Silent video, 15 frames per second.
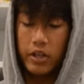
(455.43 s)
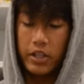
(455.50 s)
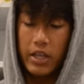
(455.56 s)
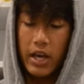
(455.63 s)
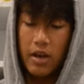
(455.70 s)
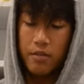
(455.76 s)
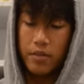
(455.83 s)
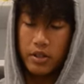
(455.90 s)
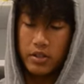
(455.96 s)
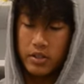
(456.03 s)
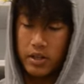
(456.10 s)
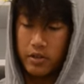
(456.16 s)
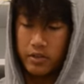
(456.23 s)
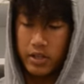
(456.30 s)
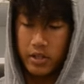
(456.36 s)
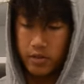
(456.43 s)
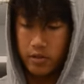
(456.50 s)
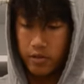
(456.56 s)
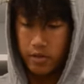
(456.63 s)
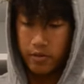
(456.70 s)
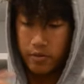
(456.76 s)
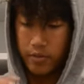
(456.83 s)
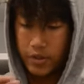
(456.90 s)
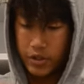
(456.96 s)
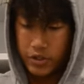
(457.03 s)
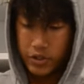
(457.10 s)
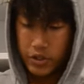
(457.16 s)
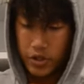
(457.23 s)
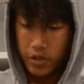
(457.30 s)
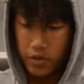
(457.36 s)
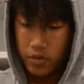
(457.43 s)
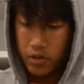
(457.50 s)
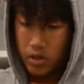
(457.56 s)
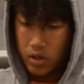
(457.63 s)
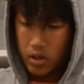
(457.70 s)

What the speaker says: that because that'll take too long for me to show you.